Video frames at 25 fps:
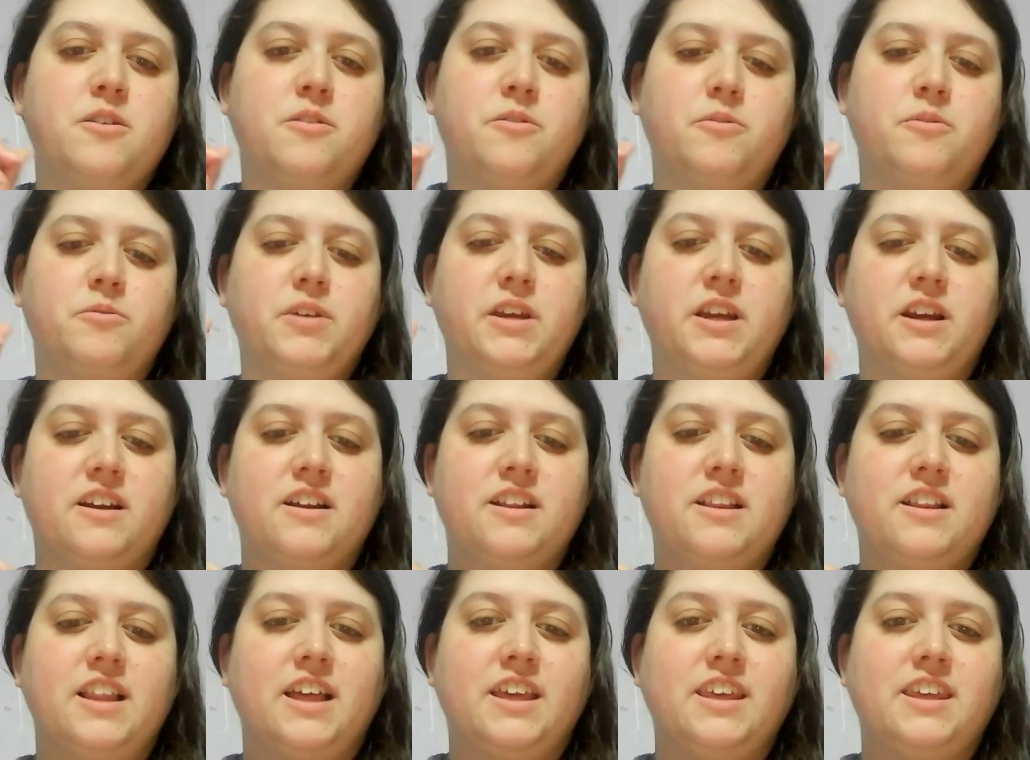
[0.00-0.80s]
We
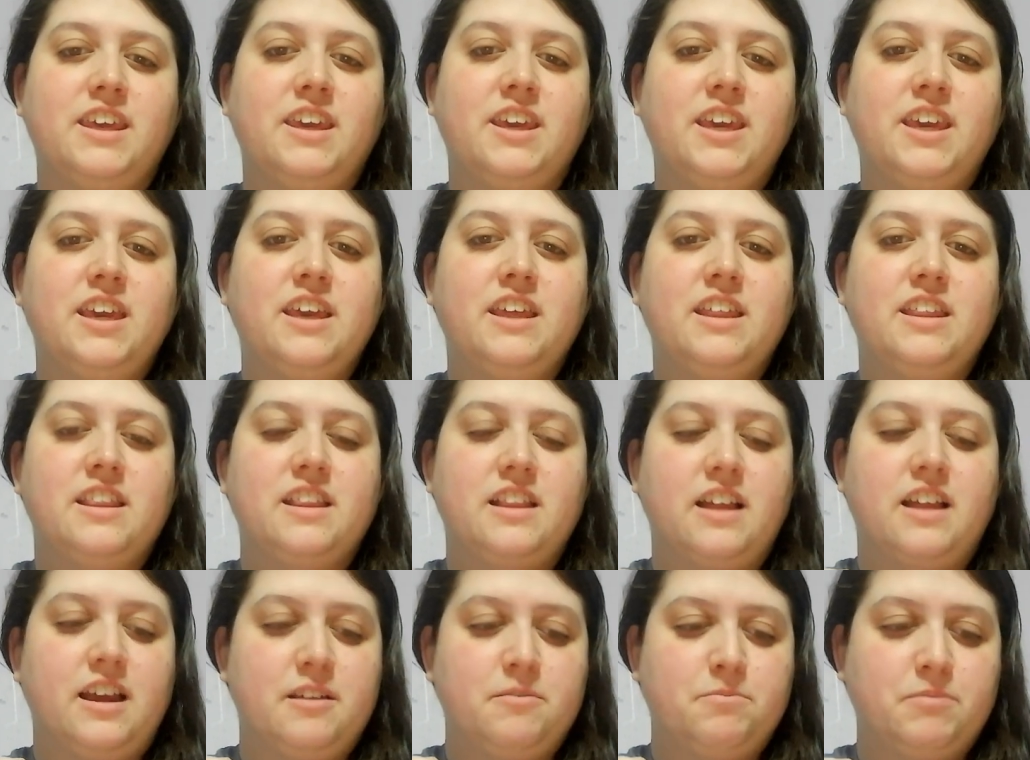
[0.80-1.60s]
are lucky.
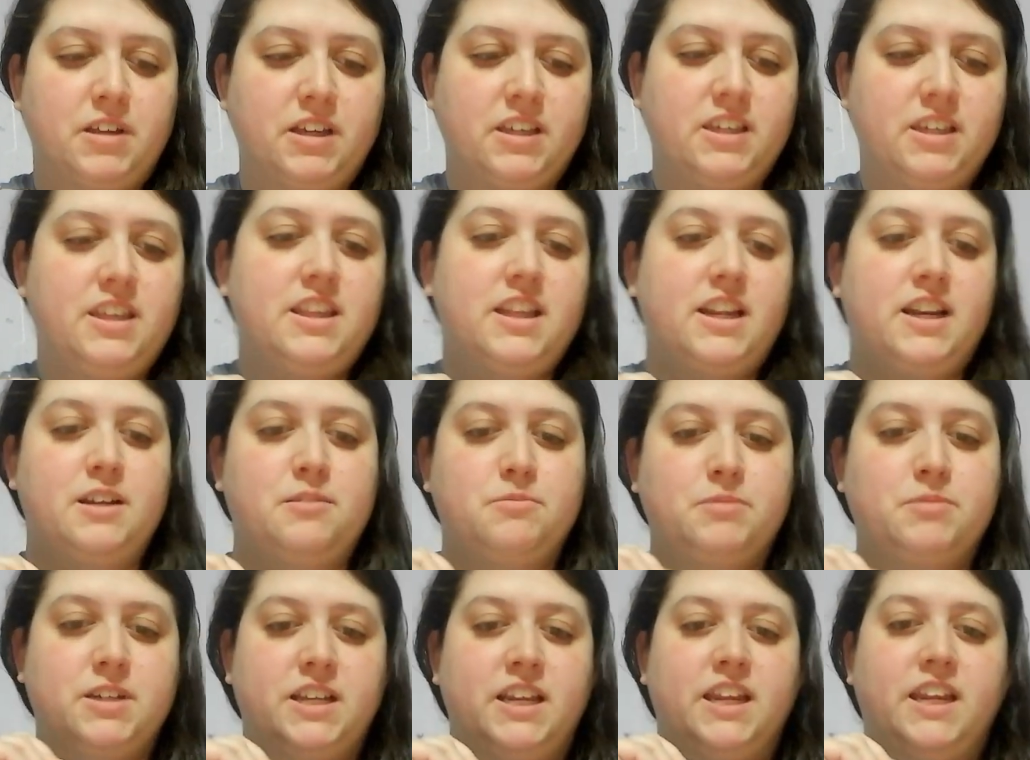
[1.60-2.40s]
I'm lucky that
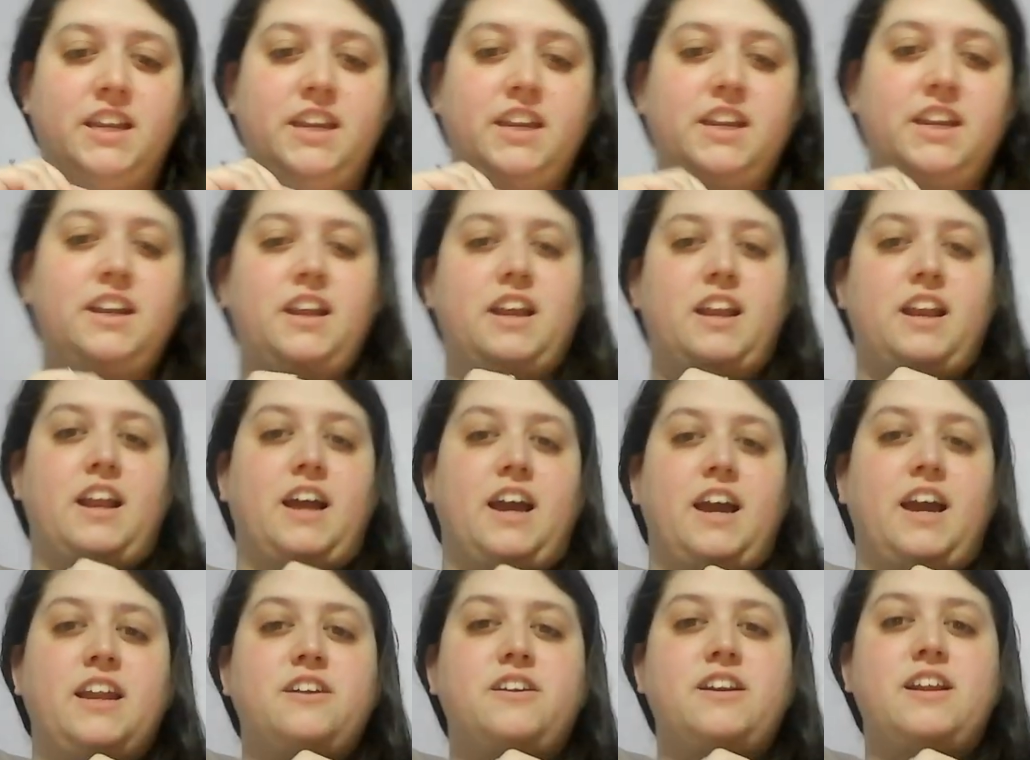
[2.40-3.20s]
I'm Canadian and
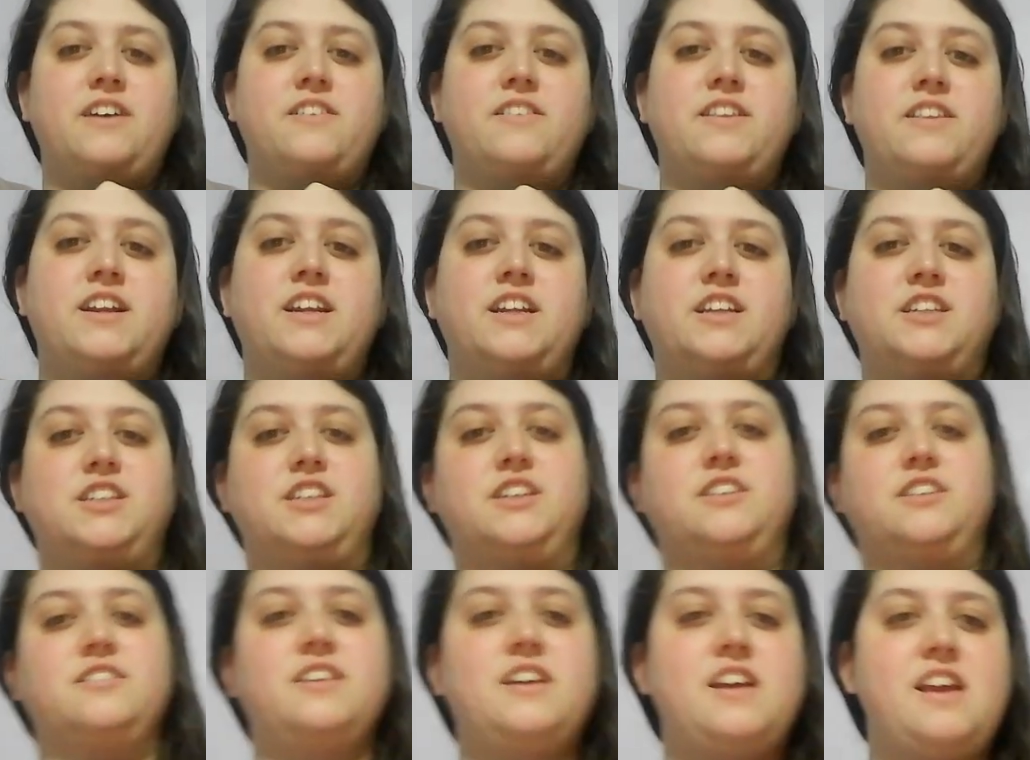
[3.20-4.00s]
I don't have that
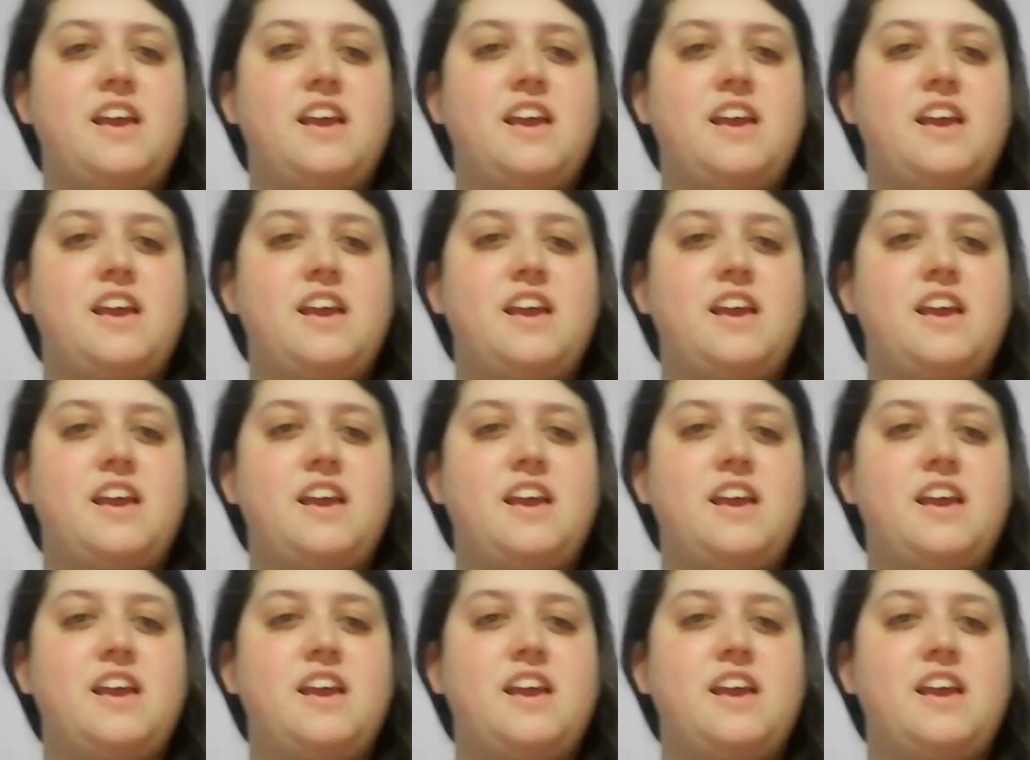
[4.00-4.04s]
issue.